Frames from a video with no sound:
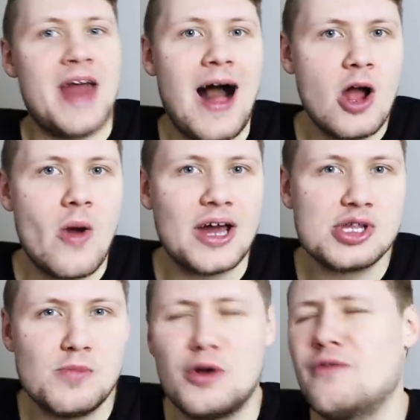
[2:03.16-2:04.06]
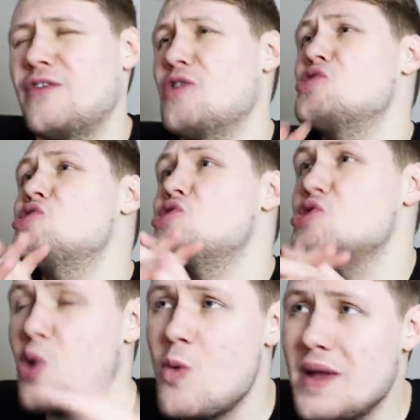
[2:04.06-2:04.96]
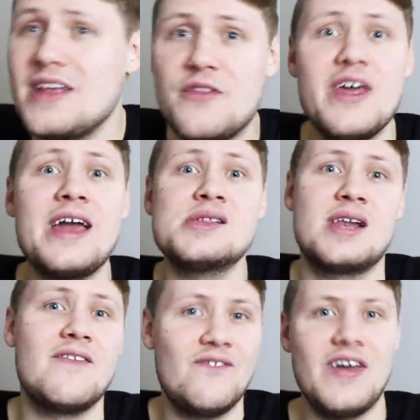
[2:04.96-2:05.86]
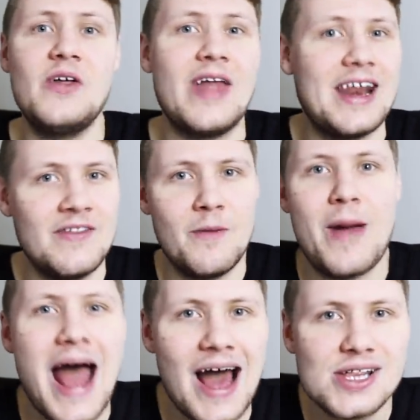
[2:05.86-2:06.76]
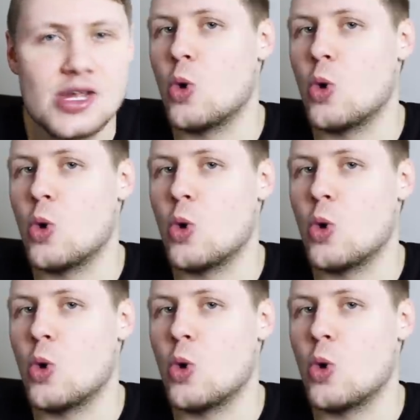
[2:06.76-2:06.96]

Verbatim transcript: and AlgoExpert, there's so many things that I've failed at in the past,